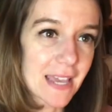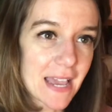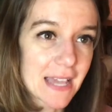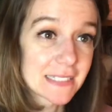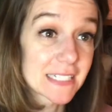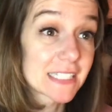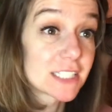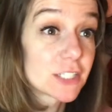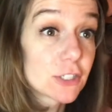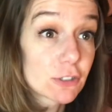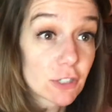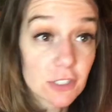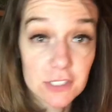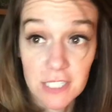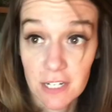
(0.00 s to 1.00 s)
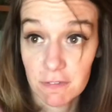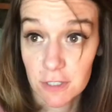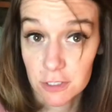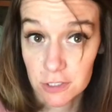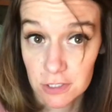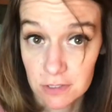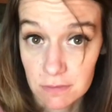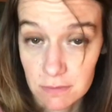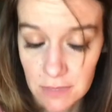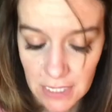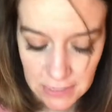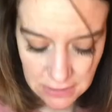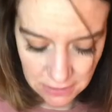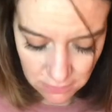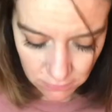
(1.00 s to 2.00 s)
And I did the crochet version.
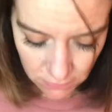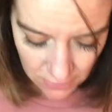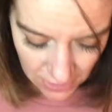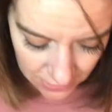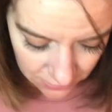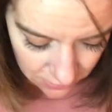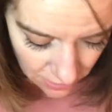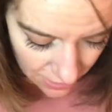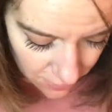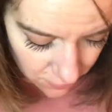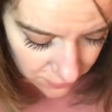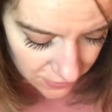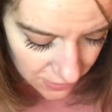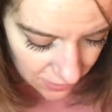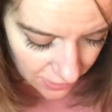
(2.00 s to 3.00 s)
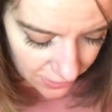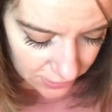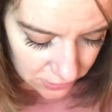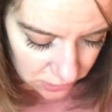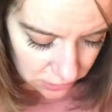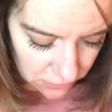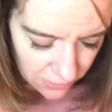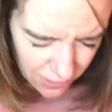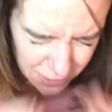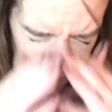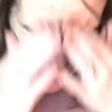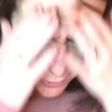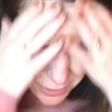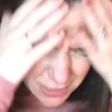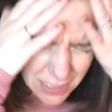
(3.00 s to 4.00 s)
I don't think I can do any
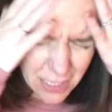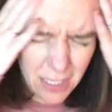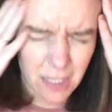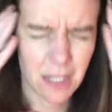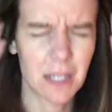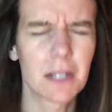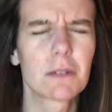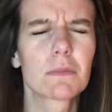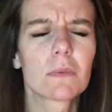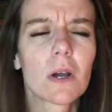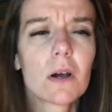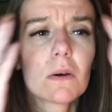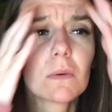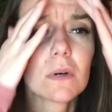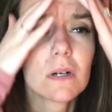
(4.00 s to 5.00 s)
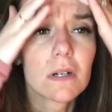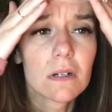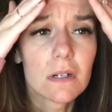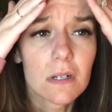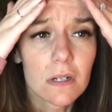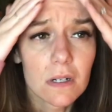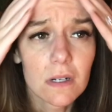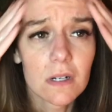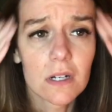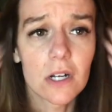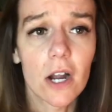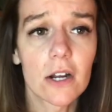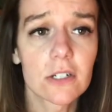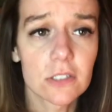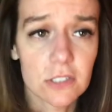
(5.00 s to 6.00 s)
more knitting in a row.
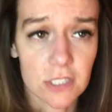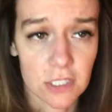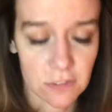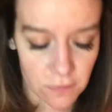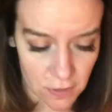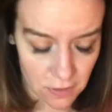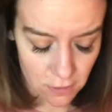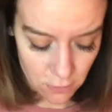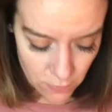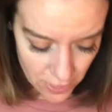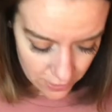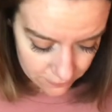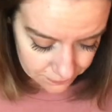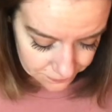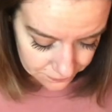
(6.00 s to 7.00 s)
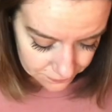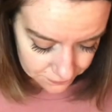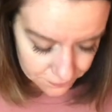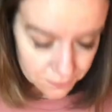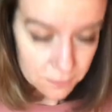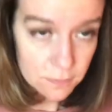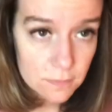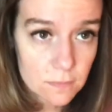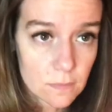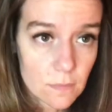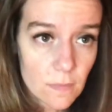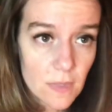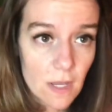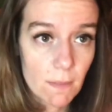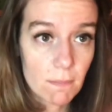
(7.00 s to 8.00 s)
Garter stitch for a little while.
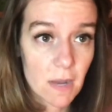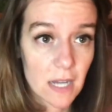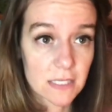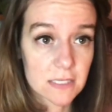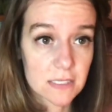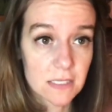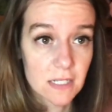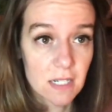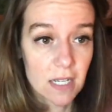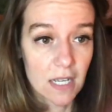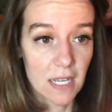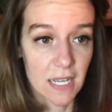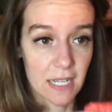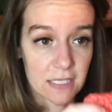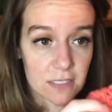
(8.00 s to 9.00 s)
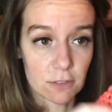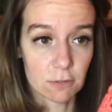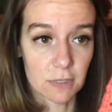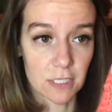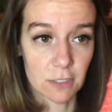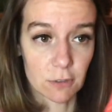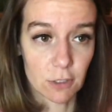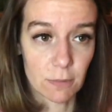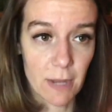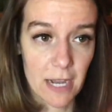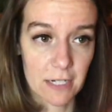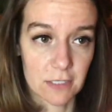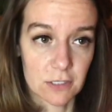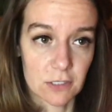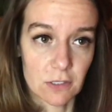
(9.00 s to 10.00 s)
But it's a really cool
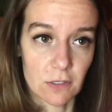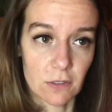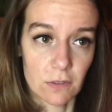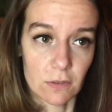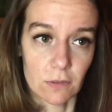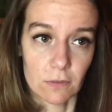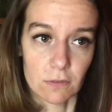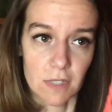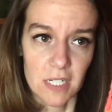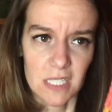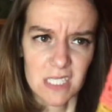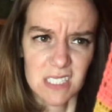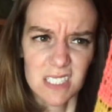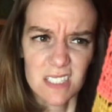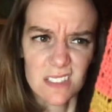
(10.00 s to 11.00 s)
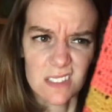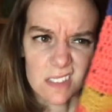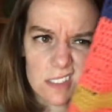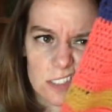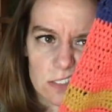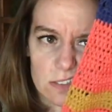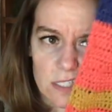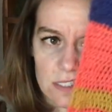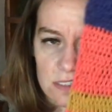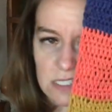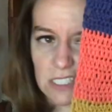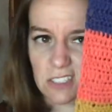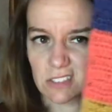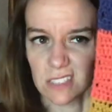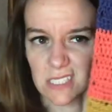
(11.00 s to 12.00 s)
pattern. So, right, this doesn't look too good.
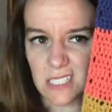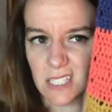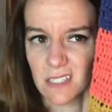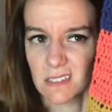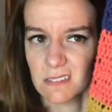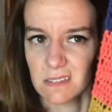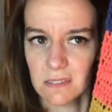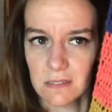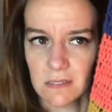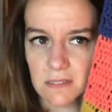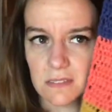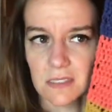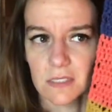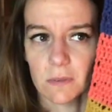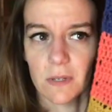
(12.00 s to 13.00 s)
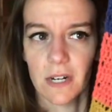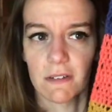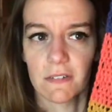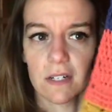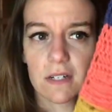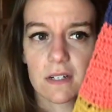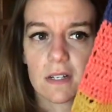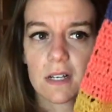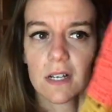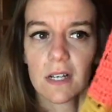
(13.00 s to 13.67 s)
Interesting. Whatever.